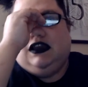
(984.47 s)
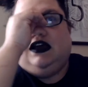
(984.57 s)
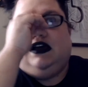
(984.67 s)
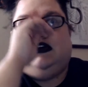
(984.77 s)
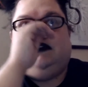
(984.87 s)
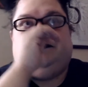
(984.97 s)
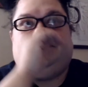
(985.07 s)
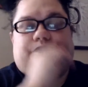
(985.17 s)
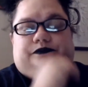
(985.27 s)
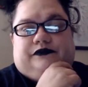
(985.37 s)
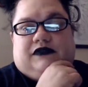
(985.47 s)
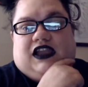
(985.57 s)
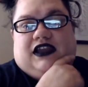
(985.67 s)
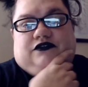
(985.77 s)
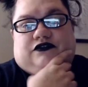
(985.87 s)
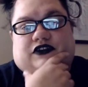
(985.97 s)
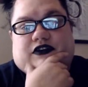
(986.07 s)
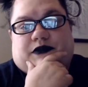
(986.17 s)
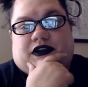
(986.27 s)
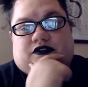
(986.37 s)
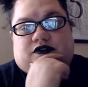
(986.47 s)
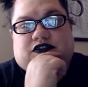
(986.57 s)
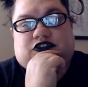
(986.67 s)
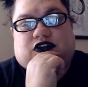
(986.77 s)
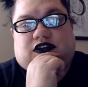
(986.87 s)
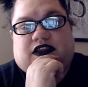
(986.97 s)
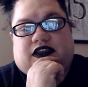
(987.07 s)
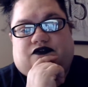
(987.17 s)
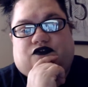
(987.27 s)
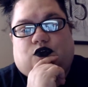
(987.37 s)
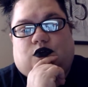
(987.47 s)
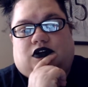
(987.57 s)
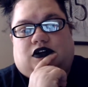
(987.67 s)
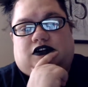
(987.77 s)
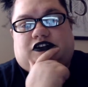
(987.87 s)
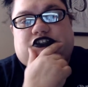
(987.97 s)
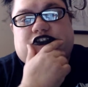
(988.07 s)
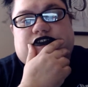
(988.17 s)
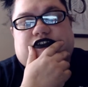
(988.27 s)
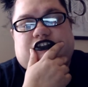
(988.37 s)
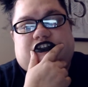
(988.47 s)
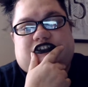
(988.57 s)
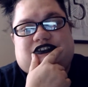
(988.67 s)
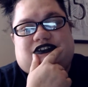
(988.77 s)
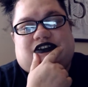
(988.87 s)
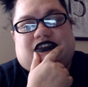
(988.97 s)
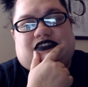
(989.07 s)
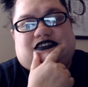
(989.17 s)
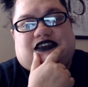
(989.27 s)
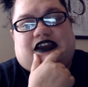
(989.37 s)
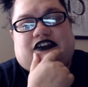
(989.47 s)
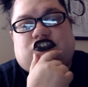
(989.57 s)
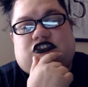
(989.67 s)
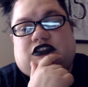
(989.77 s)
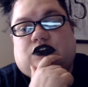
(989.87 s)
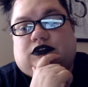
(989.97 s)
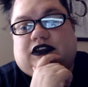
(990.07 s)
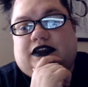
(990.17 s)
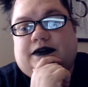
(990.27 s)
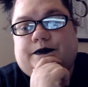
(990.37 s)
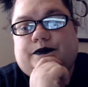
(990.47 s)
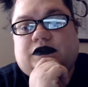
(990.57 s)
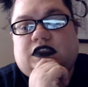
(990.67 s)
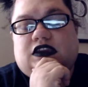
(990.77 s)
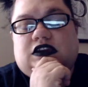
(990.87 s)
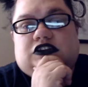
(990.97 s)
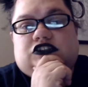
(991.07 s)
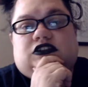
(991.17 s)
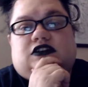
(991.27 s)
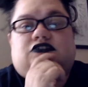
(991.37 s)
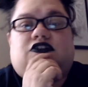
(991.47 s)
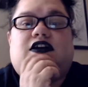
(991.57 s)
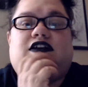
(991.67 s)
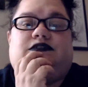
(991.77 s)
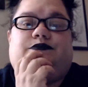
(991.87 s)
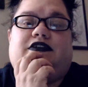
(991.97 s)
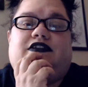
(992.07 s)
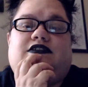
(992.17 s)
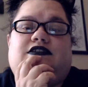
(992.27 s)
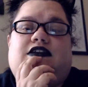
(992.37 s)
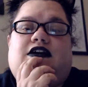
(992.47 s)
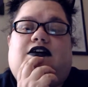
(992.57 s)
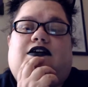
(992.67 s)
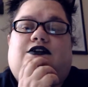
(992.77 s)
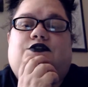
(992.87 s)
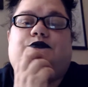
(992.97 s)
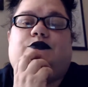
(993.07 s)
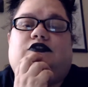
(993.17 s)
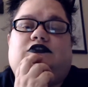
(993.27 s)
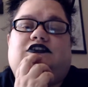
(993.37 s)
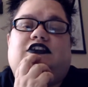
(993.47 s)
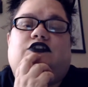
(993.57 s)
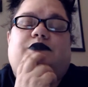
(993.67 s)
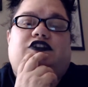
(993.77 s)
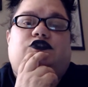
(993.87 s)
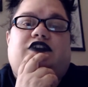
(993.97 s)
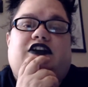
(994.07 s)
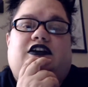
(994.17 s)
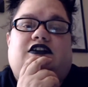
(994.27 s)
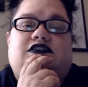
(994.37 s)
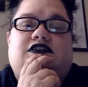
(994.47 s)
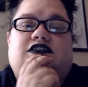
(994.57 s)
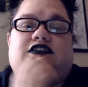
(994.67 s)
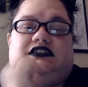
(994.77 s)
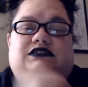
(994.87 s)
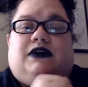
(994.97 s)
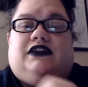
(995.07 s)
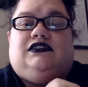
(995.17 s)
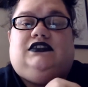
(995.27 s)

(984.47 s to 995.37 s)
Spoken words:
Um I have a friend of mine who's struggling for she's stuck inside and she's lonely. She lost her husband almost it'll be 2 years this month.